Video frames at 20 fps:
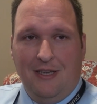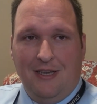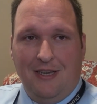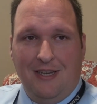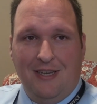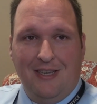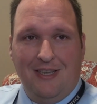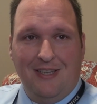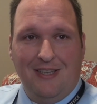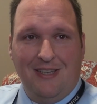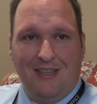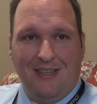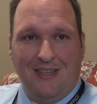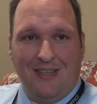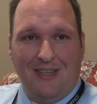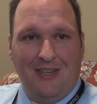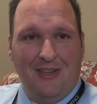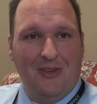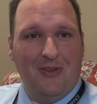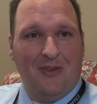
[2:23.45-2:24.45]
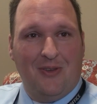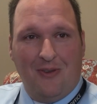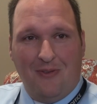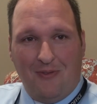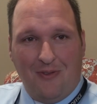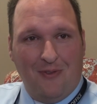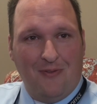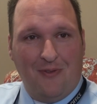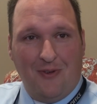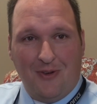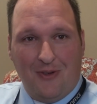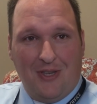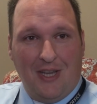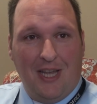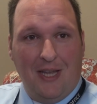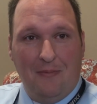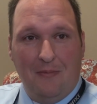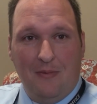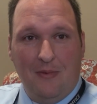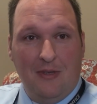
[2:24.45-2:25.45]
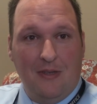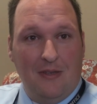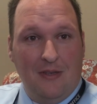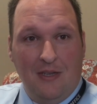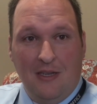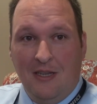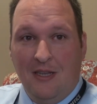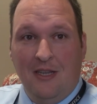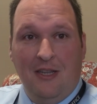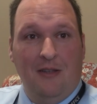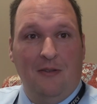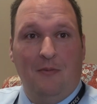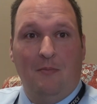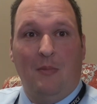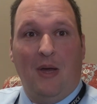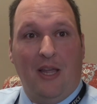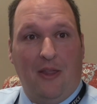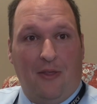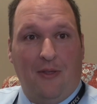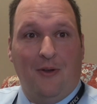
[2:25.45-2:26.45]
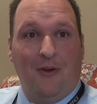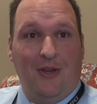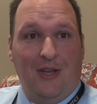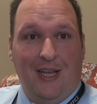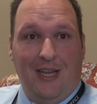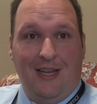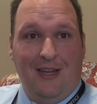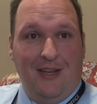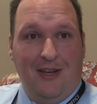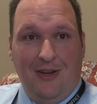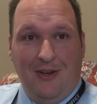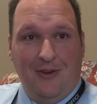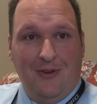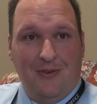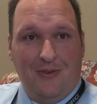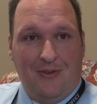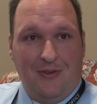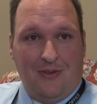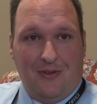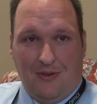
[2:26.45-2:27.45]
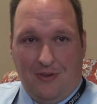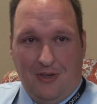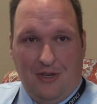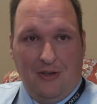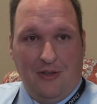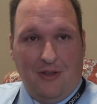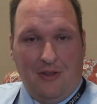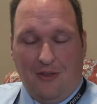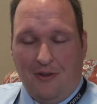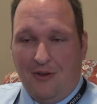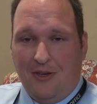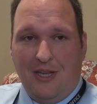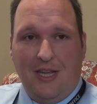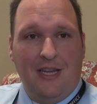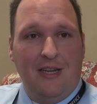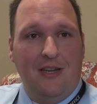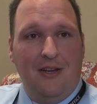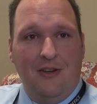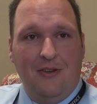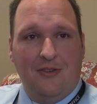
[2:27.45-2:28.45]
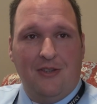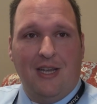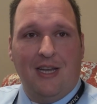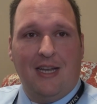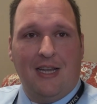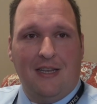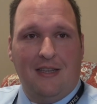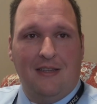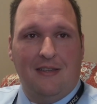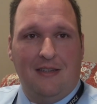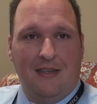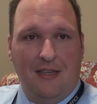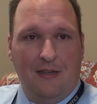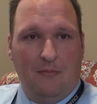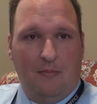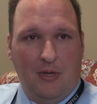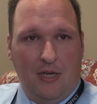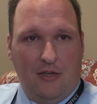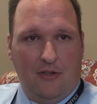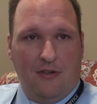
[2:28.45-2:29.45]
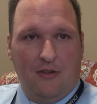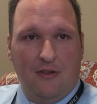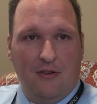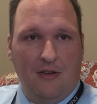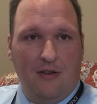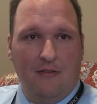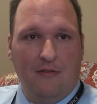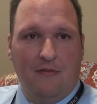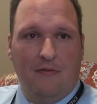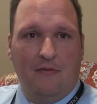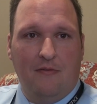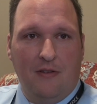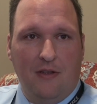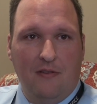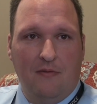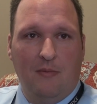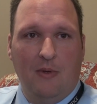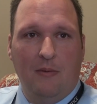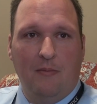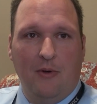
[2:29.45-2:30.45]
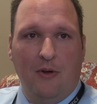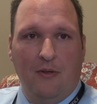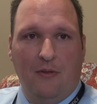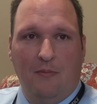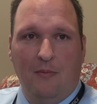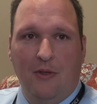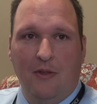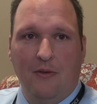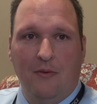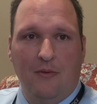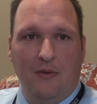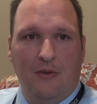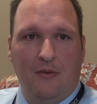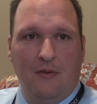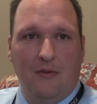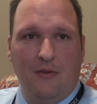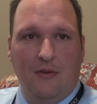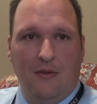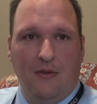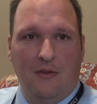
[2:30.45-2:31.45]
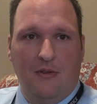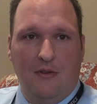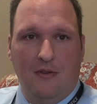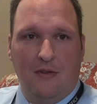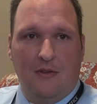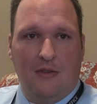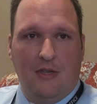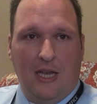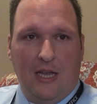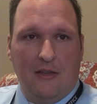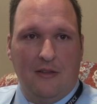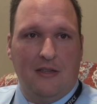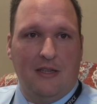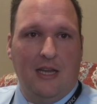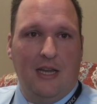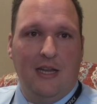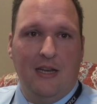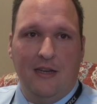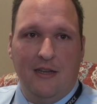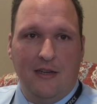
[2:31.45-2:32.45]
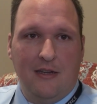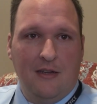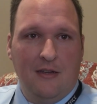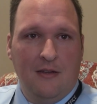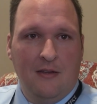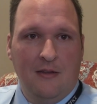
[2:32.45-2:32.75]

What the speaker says: And so for the first time in my 38 years, nearly 38 years, I got to see a picture of my birth mother, which was just outstanding.